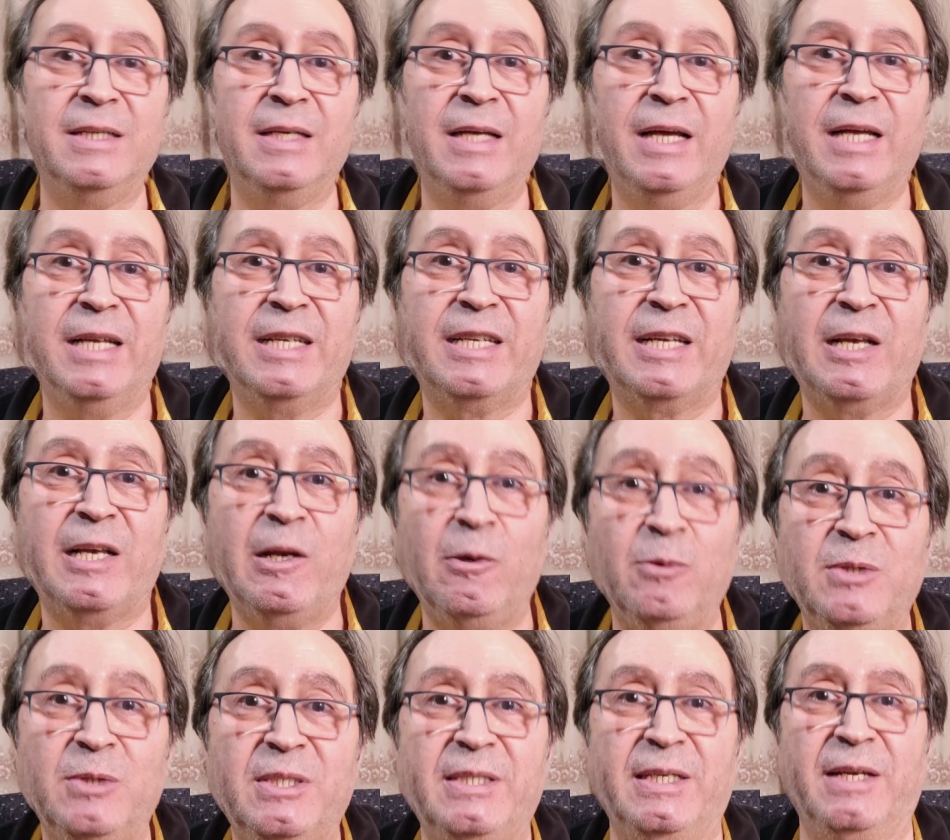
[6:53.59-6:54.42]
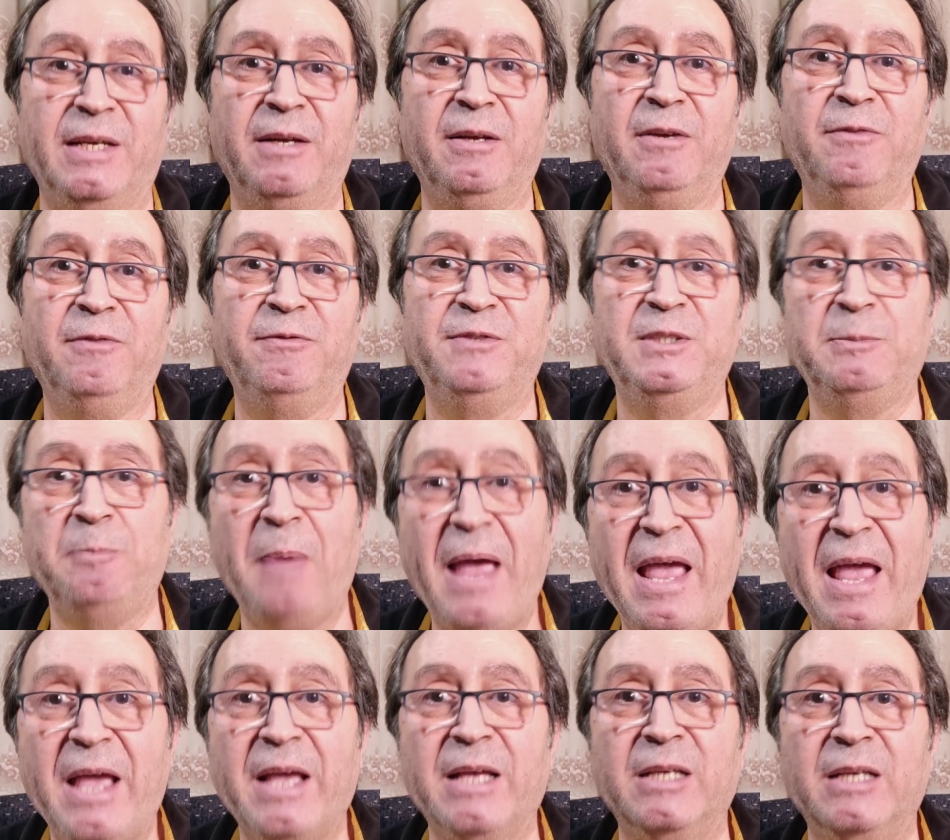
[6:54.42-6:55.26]
inclusive
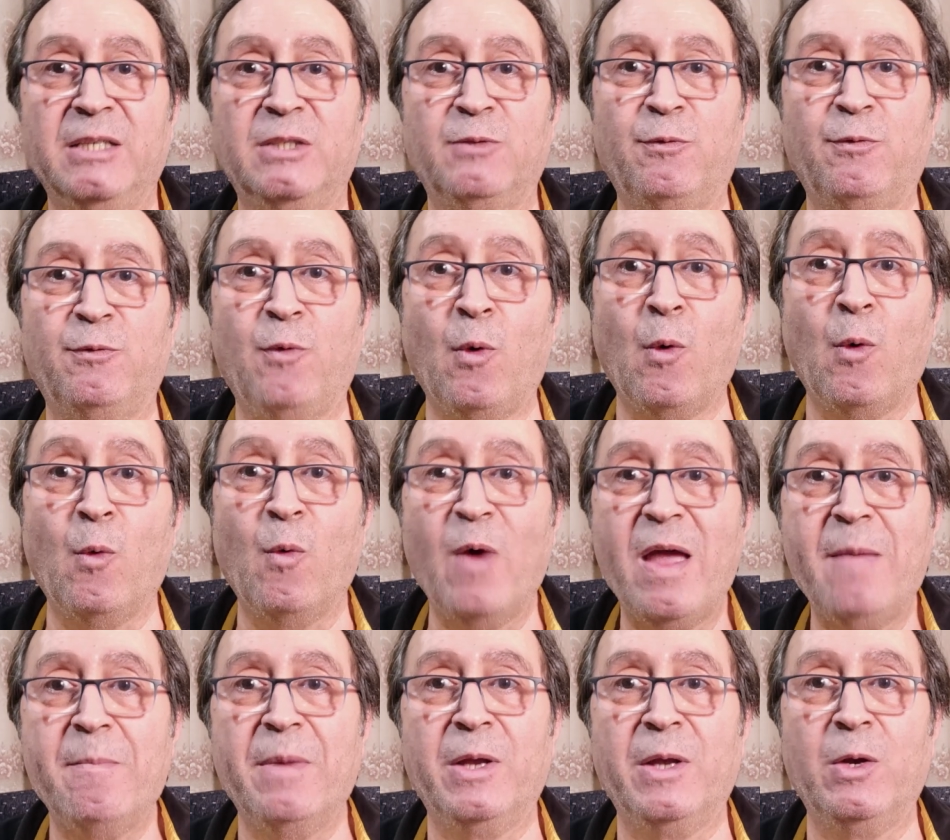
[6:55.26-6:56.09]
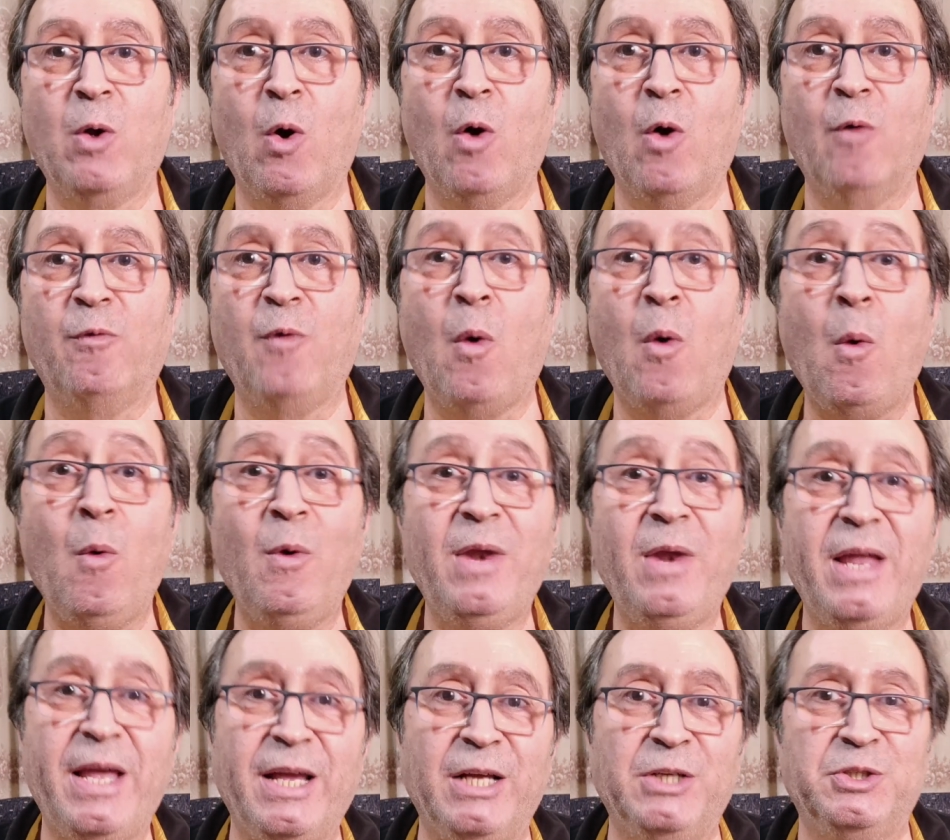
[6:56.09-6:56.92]
space for women of all
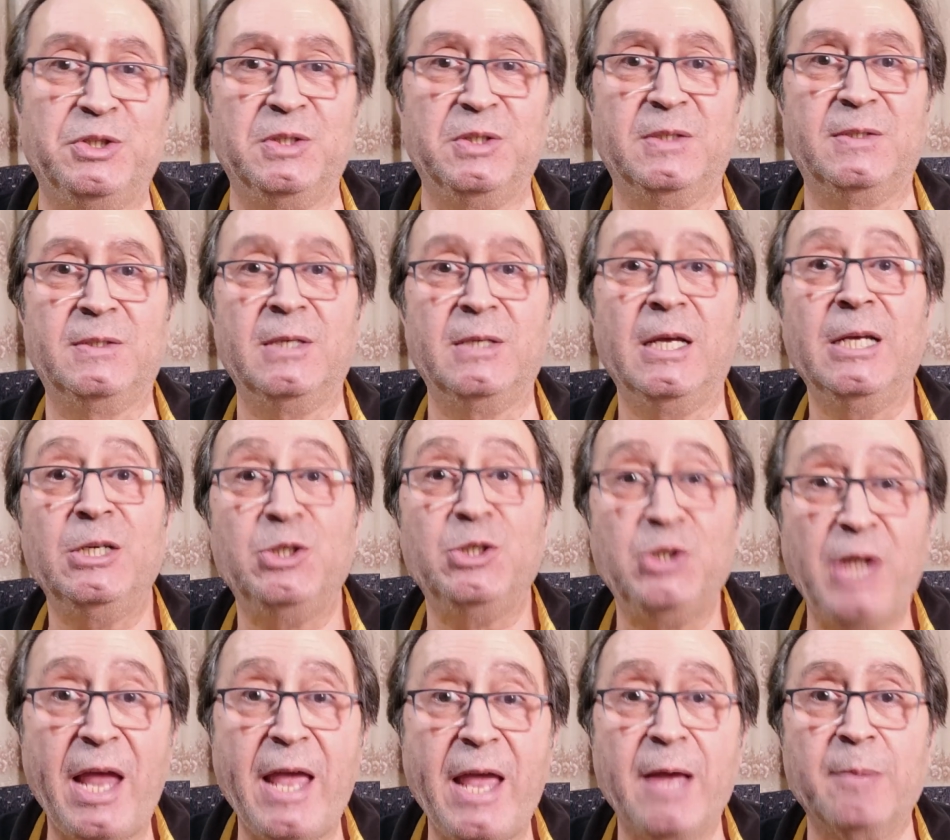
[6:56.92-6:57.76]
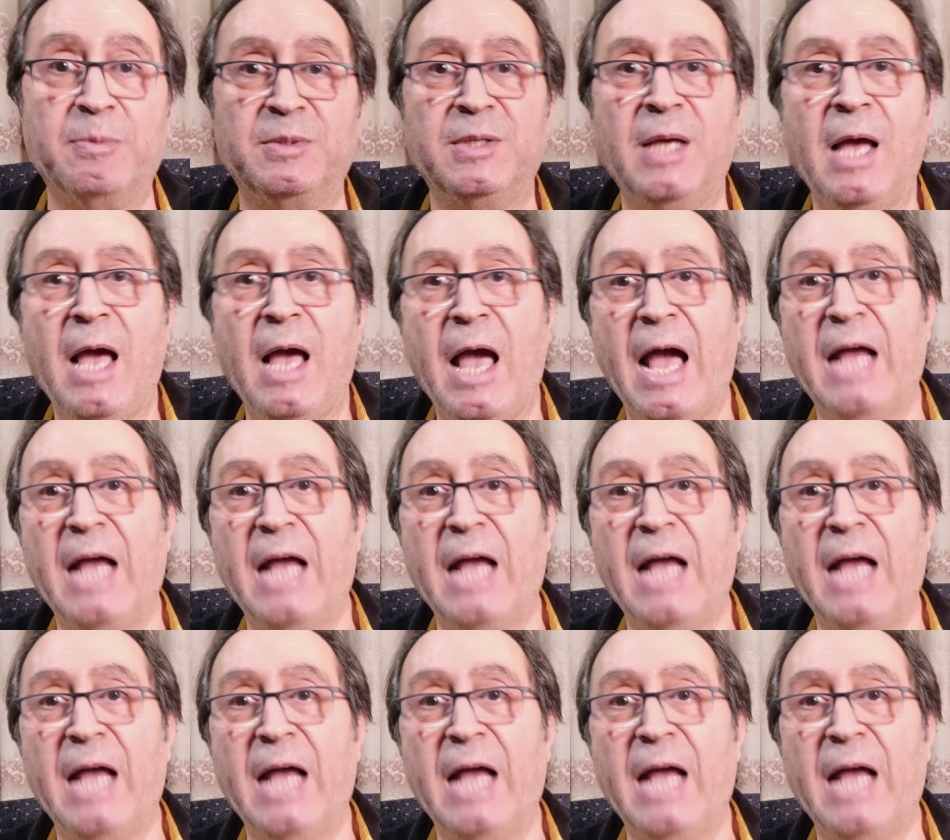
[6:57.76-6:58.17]
ages, shapes,